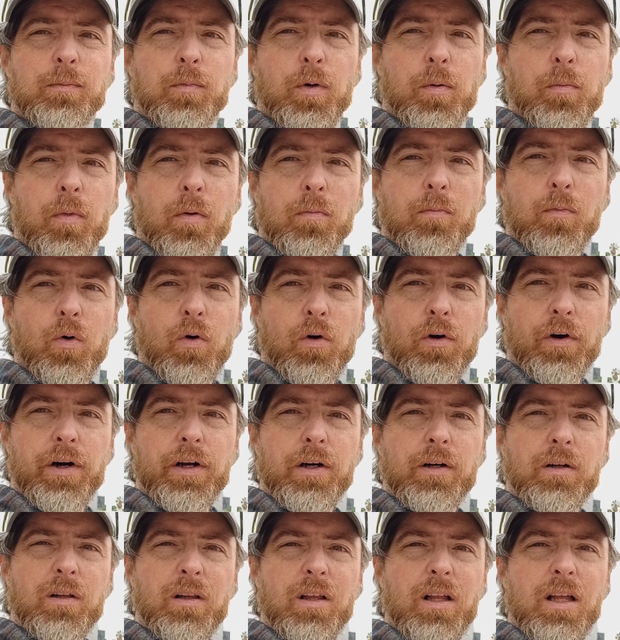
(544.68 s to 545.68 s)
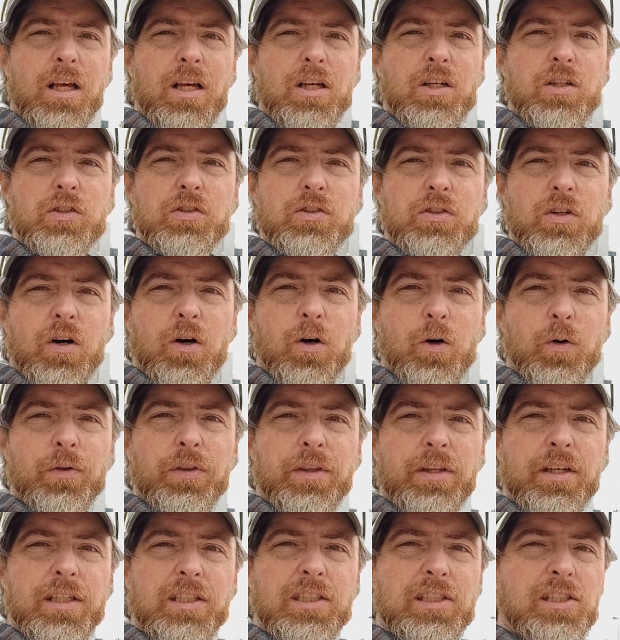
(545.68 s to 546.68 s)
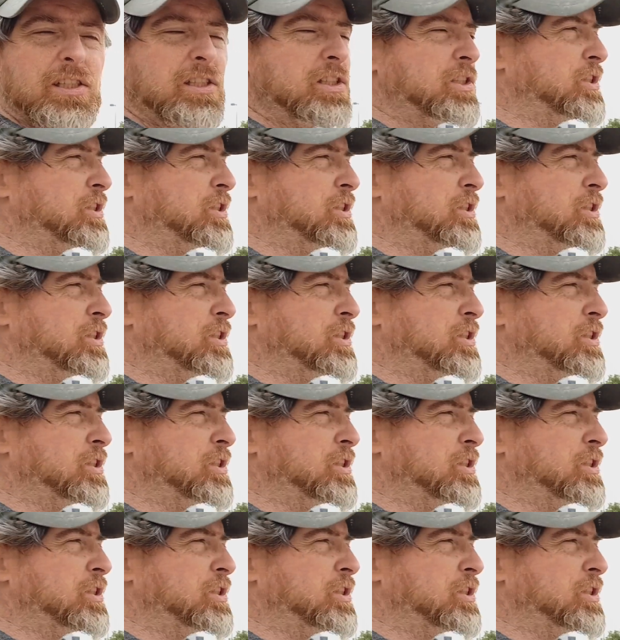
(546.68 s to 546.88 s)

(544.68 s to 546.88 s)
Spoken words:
a memorial. So this is